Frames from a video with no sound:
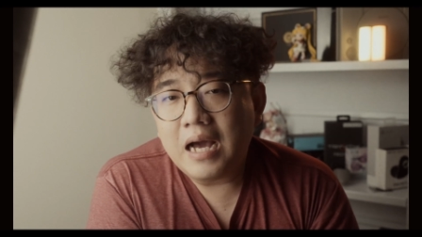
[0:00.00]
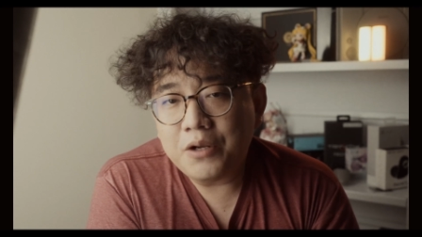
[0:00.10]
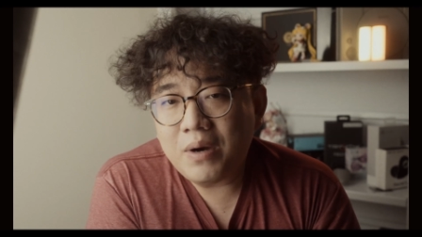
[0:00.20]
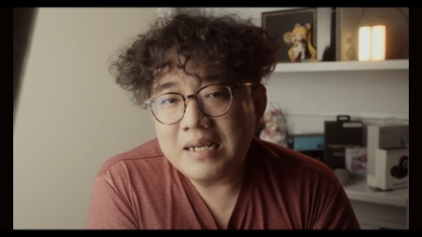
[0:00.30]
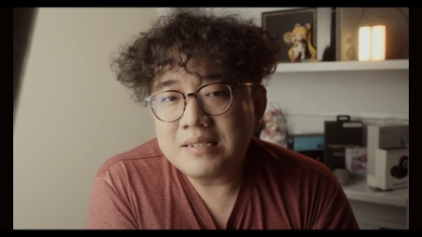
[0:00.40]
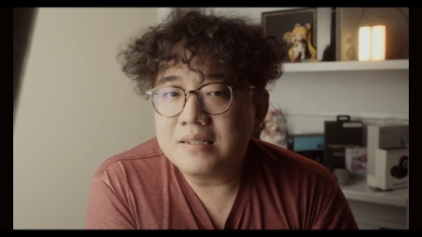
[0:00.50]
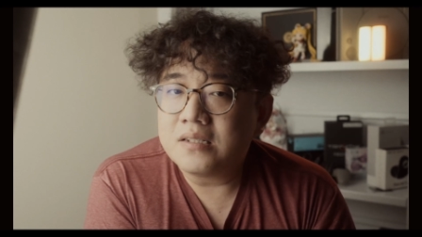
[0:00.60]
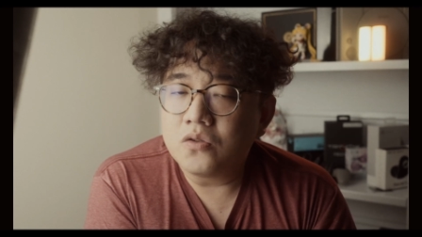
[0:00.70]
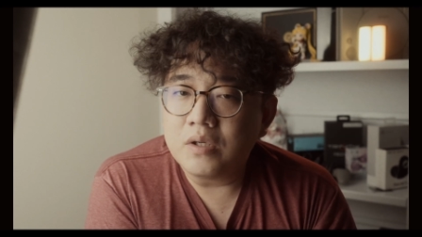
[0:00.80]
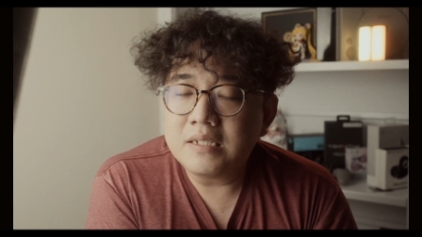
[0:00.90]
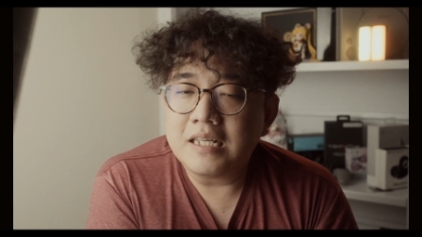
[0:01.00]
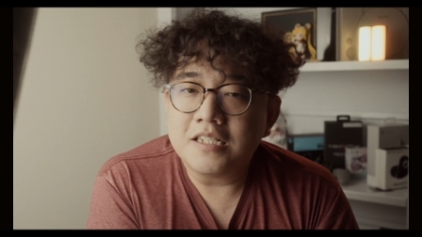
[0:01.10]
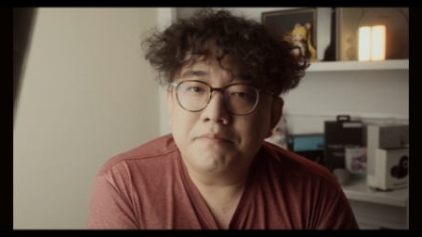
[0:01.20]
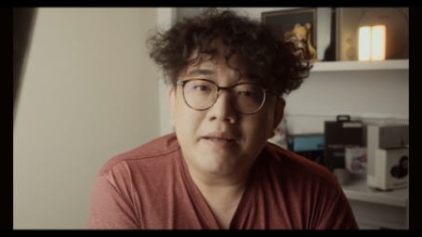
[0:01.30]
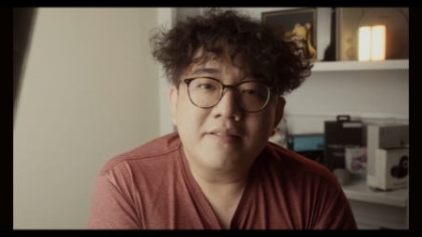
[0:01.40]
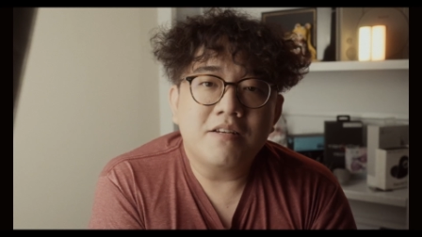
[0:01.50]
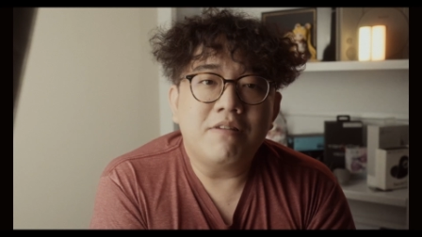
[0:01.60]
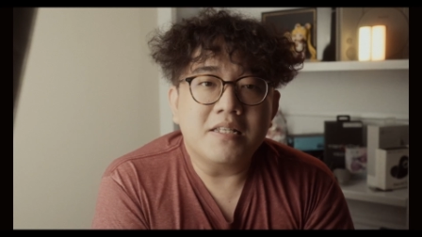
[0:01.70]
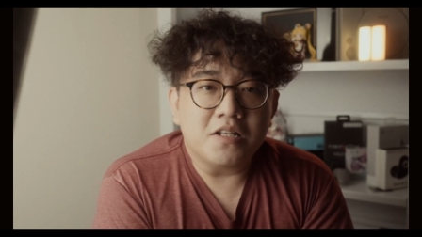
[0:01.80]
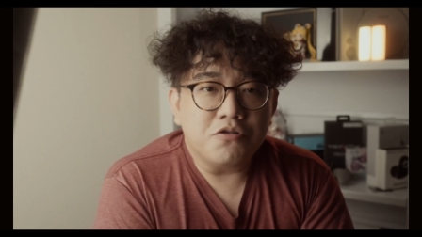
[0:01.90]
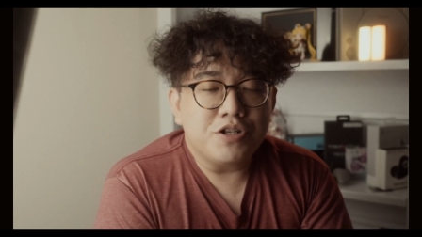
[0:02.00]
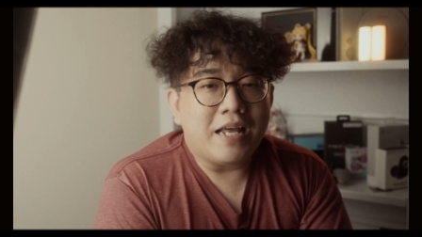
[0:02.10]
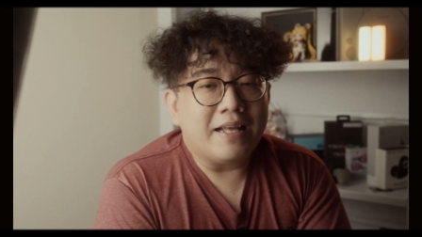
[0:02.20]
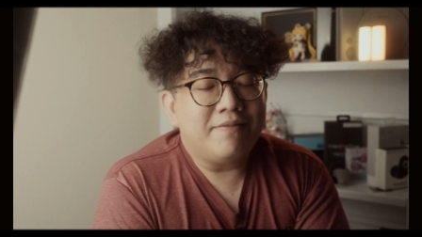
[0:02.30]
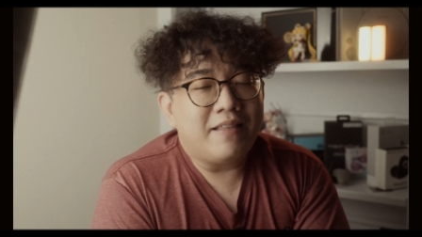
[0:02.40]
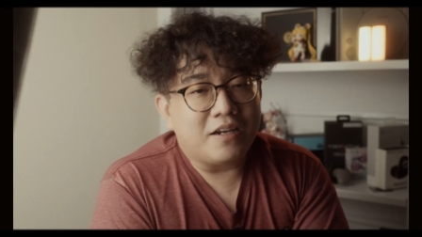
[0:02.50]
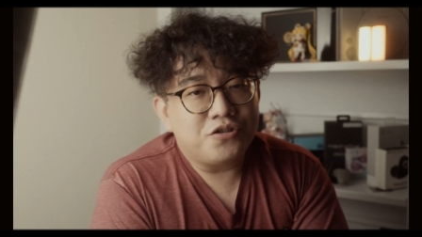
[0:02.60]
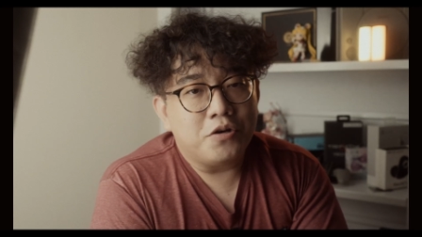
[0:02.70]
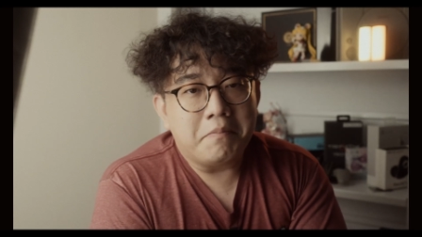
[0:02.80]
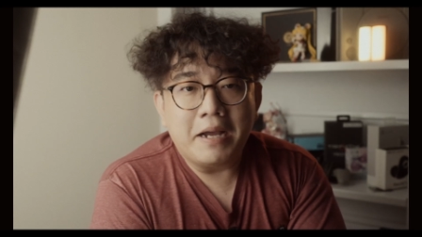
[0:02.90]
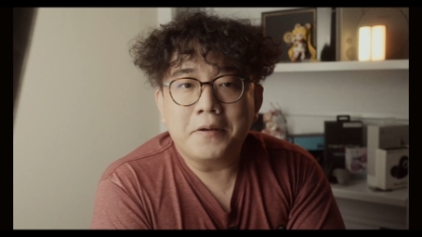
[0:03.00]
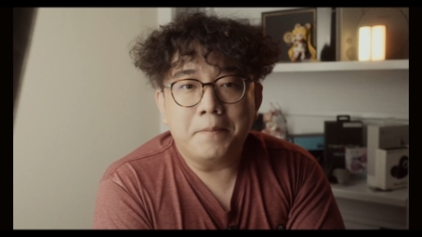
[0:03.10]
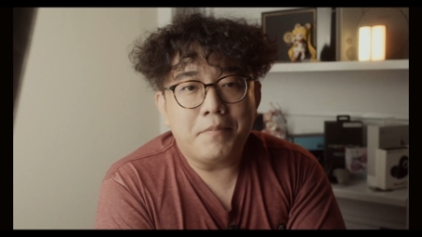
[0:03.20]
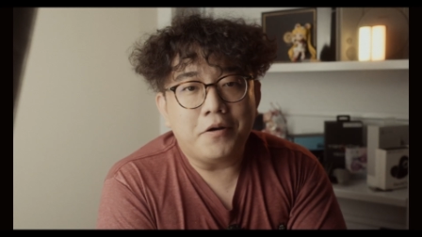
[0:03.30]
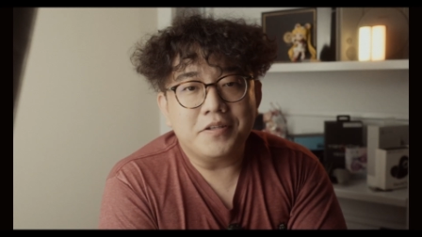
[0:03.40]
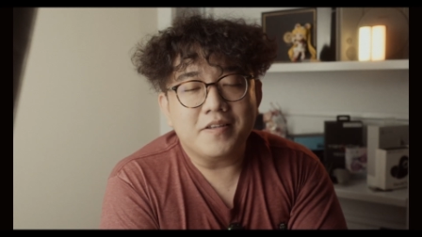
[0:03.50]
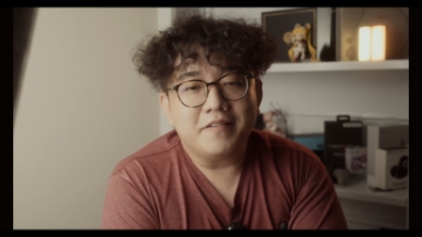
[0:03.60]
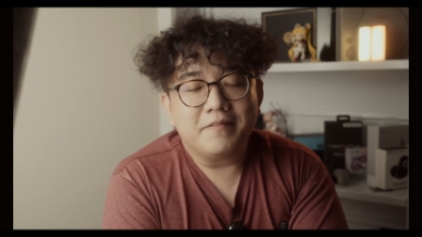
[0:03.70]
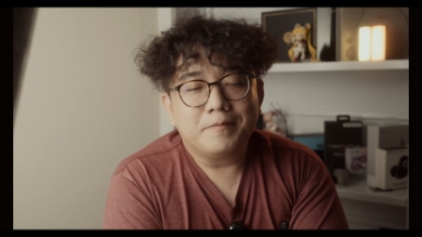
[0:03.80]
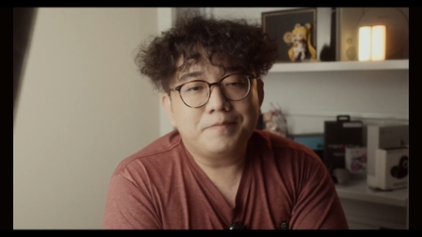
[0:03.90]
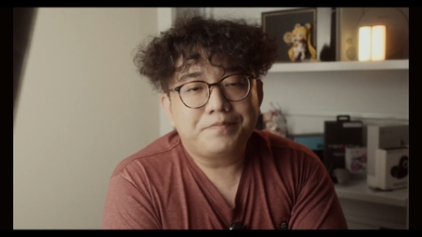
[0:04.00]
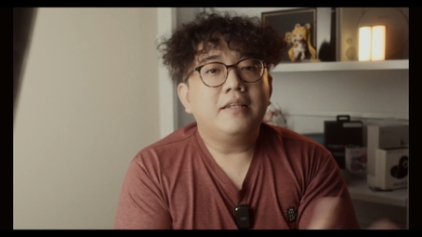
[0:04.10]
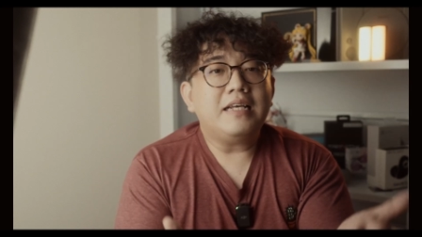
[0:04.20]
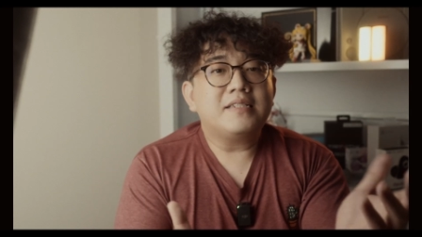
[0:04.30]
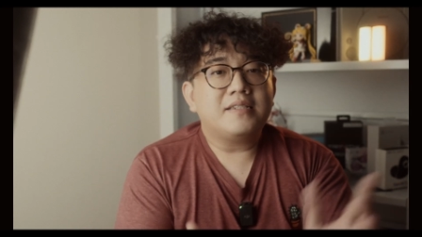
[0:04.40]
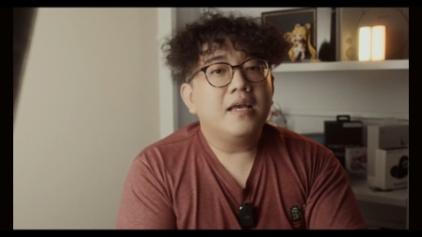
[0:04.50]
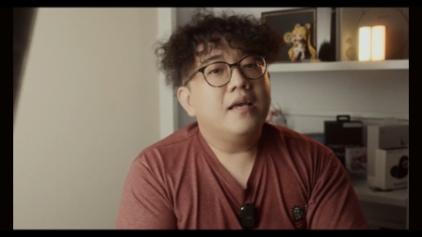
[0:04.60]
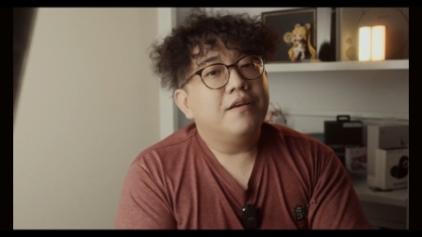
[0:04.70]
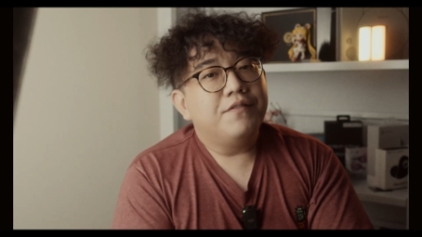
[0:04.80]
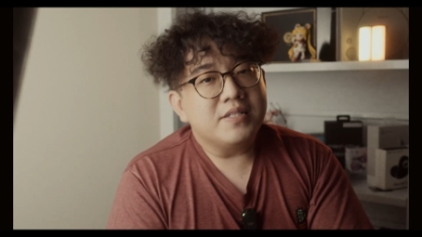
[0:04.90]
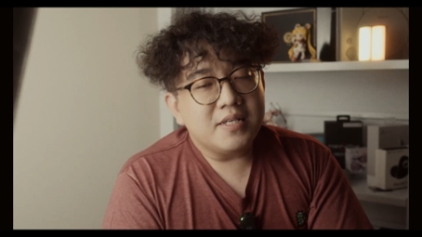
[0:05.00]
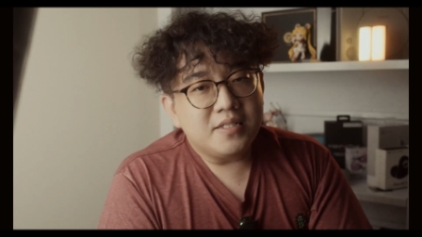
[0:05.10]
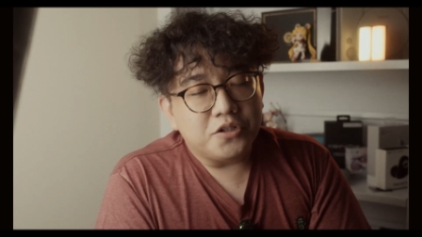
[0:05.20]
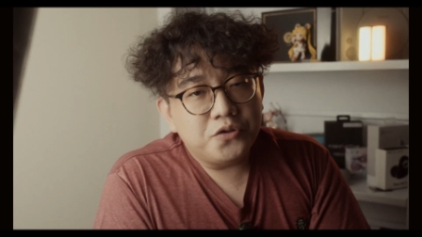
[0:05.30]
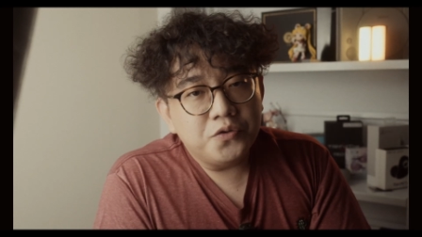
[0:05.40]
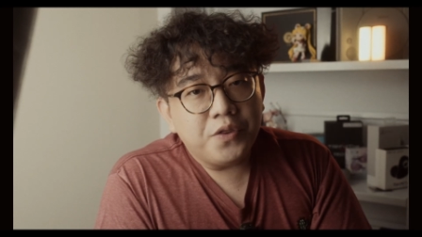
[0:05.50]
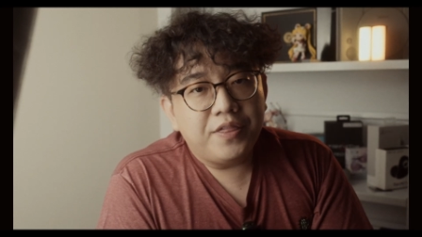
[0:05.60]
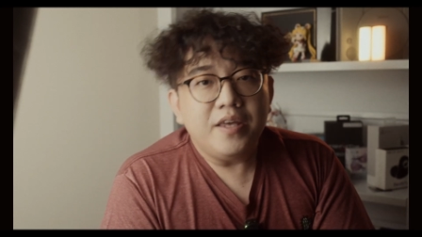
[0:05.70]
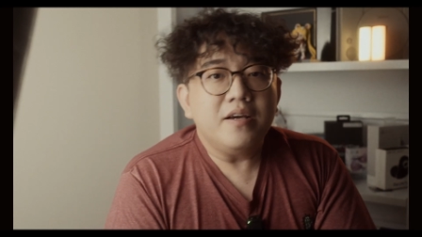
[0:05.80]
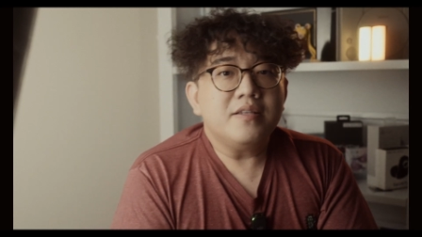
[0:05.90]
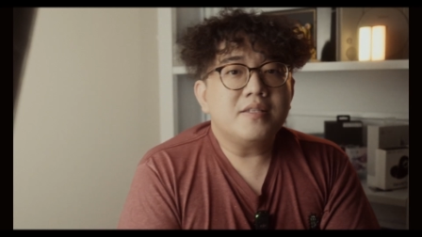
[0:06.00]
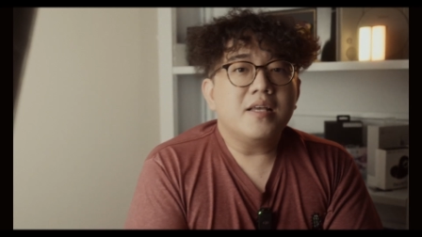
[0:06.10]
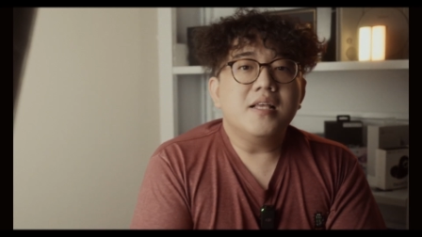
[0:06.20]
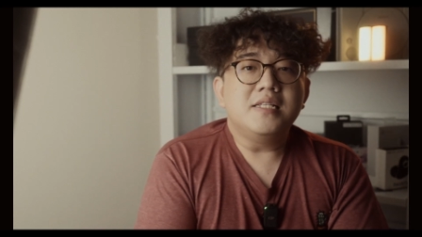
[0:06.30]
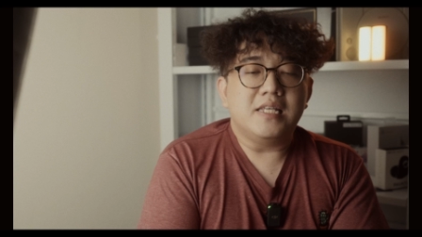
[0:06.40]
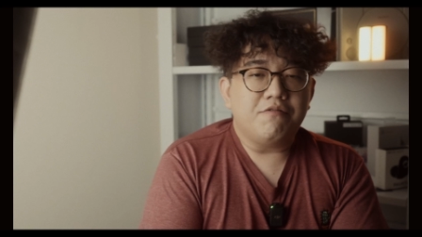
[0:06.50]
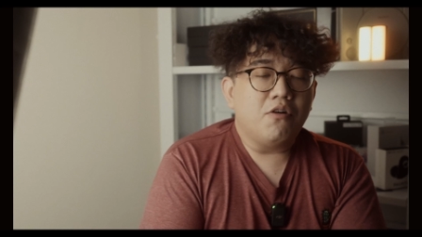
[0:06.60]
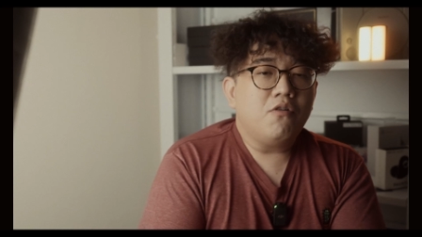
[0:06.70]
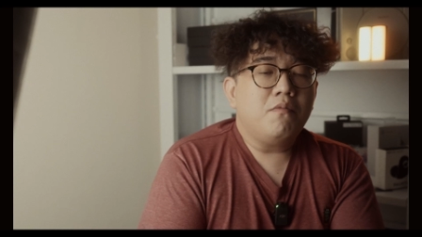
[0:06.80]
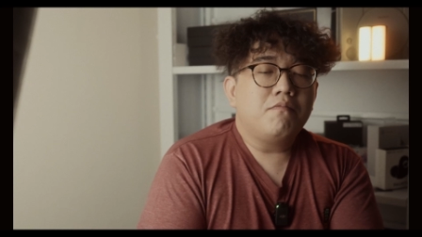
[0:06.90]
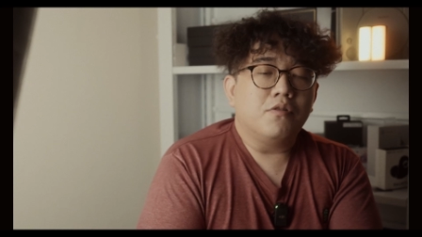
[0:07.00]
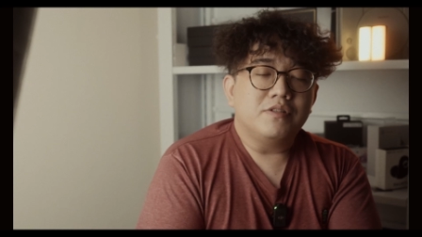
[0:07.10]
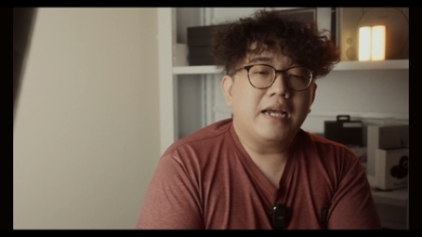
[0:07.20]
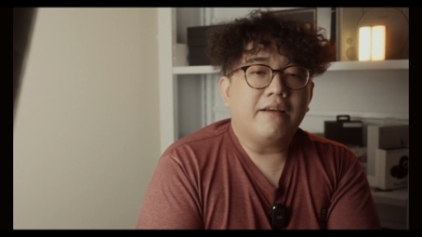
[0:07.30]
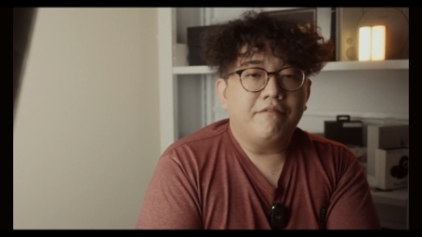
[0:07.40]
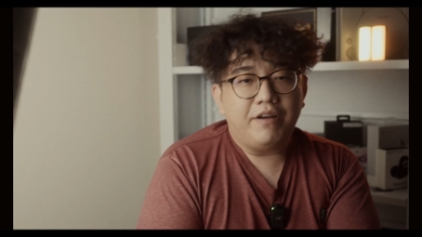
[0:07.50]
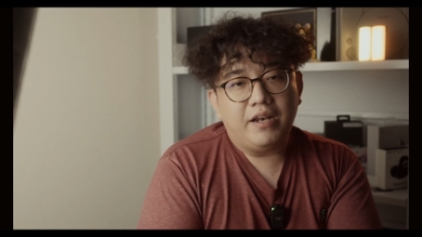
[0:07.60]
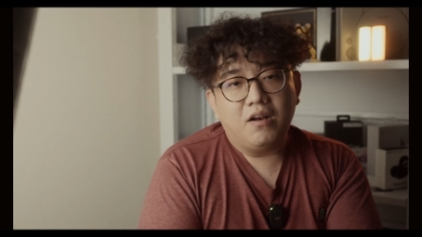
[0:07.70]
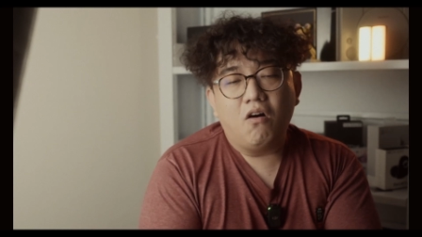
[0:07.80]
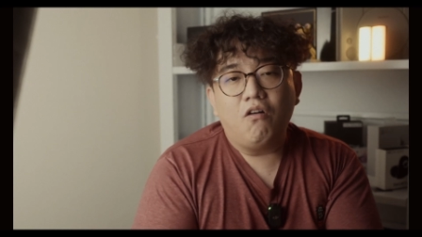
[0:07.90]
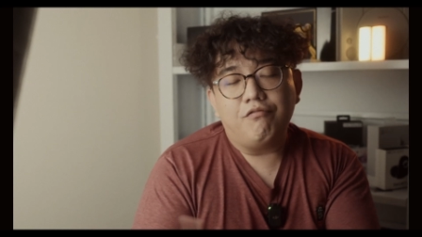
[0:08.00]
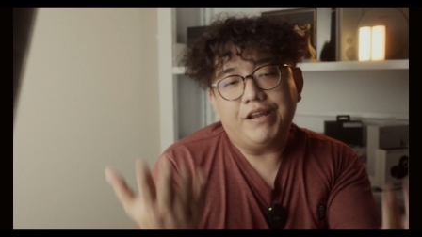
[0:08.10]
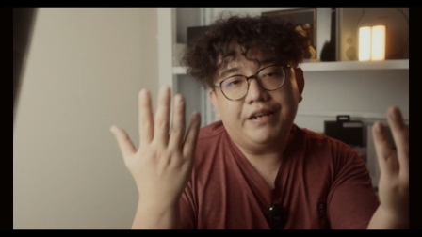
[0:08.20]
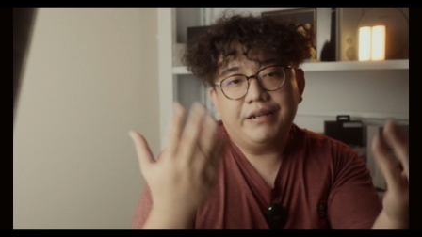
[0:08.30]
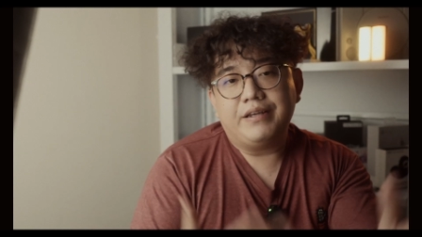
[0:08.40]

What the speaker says: Otherwise, the Sonus has better resolution and texture by comparison. Next, versus the Truthear's Project Red or Red.